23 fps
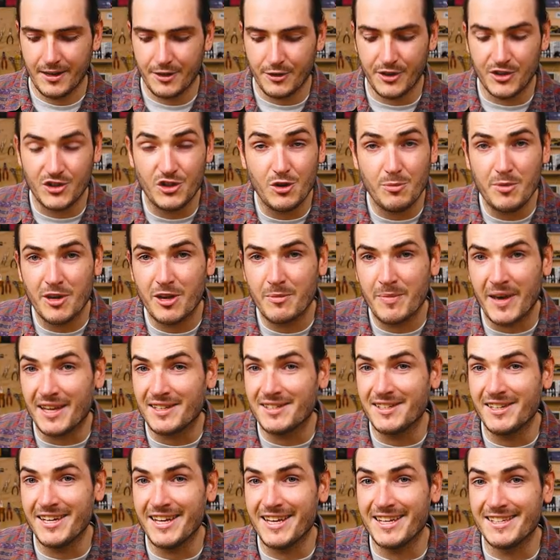The
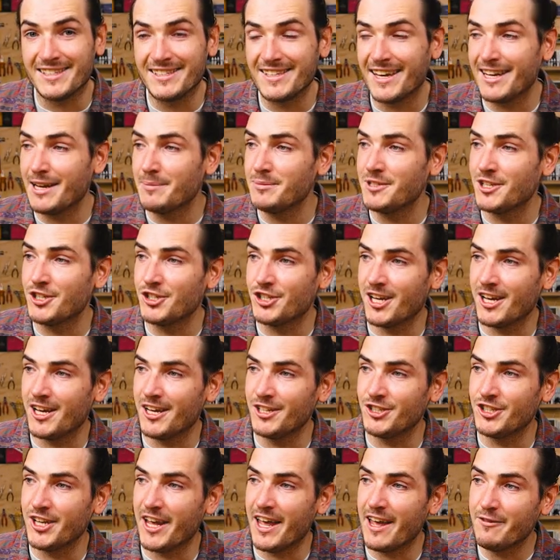supercapacitor is set up to
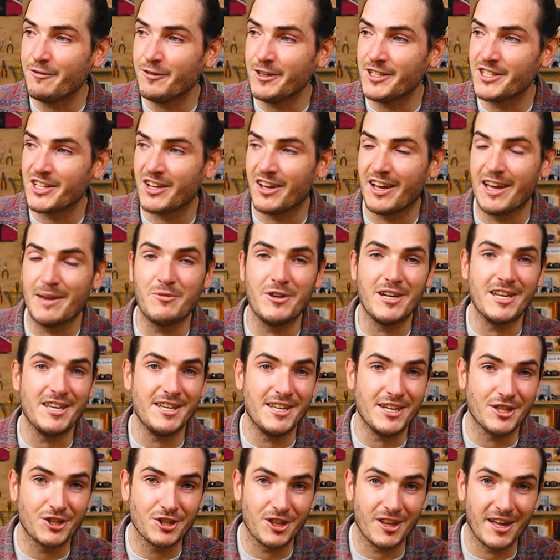charge every time we
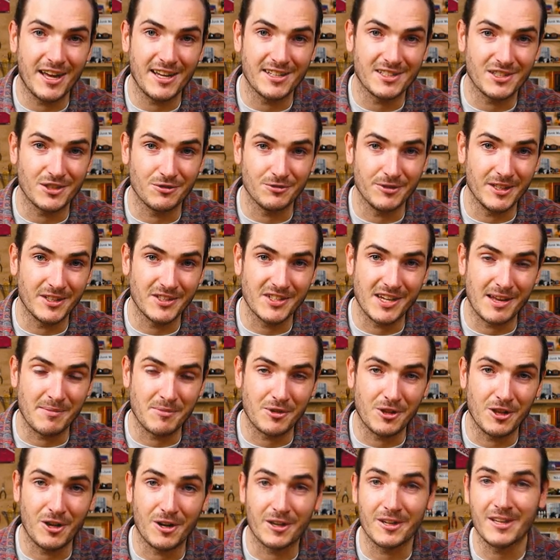initialize the real-time
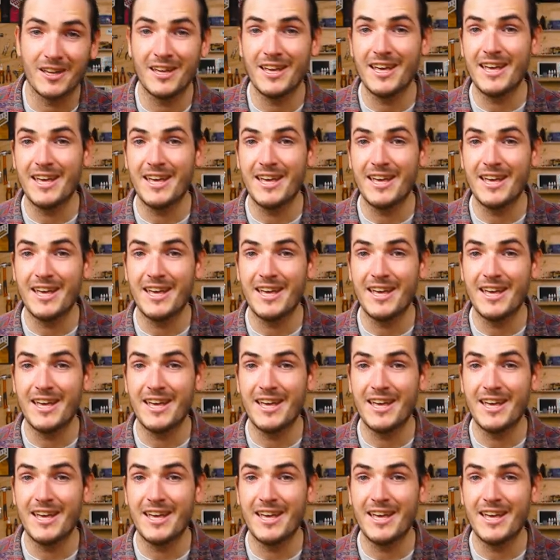clock.